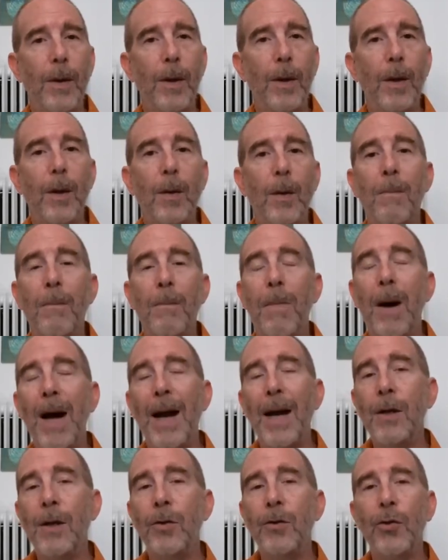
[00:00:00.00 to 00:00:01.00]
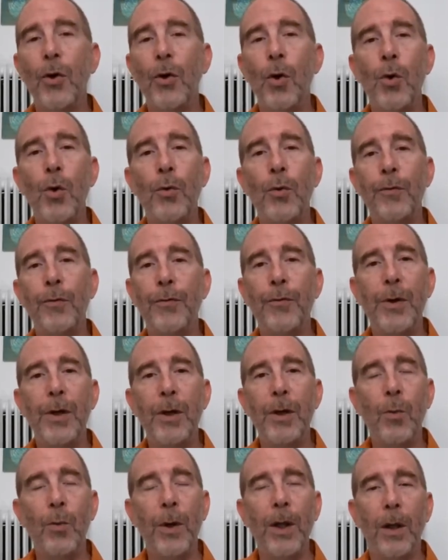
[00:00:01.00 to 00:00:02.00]
by his own free
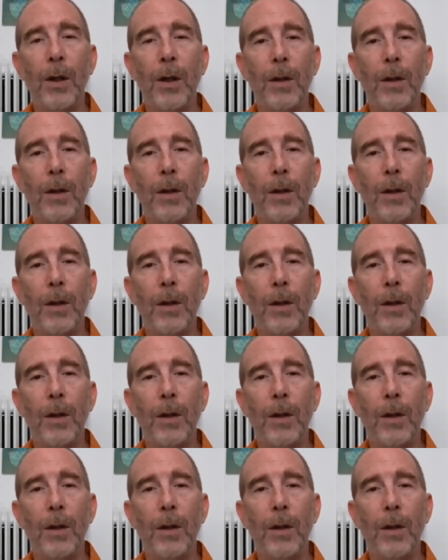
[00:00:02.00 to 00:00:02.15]
will.